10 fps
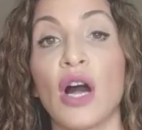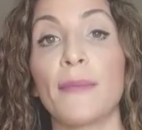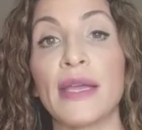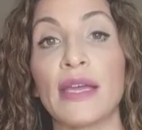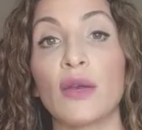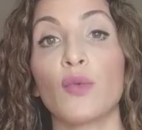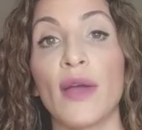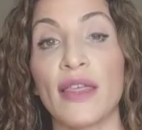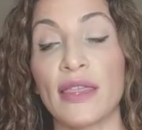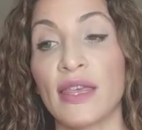are coming in
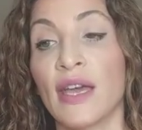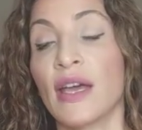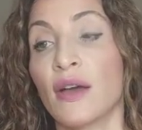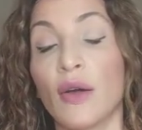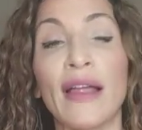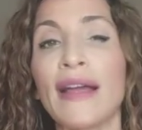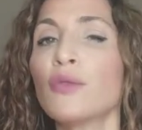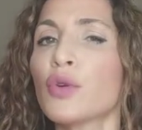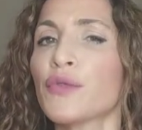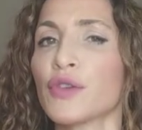with I
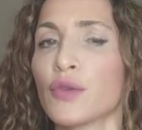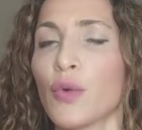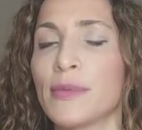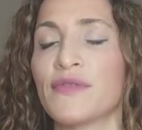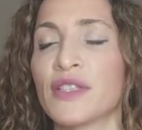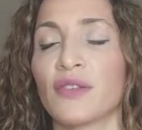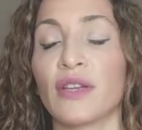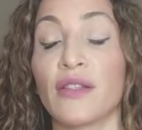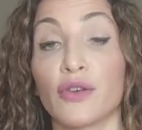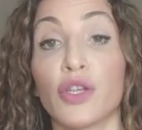don't know if there's a women's
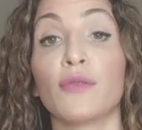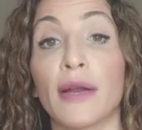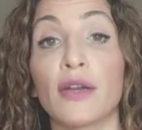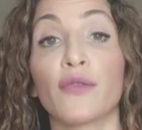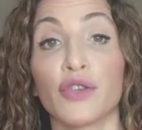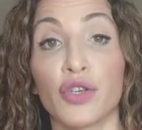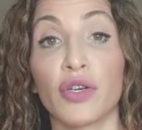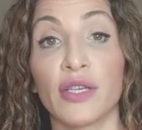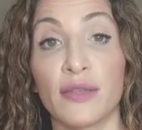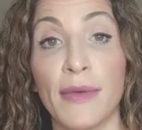facility there too, but I know for
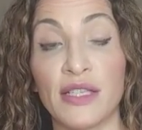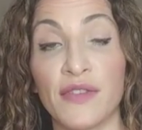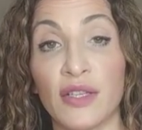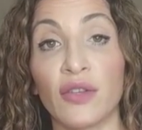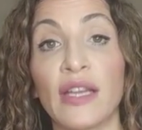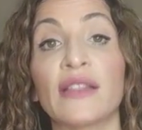sure it's a men's facility.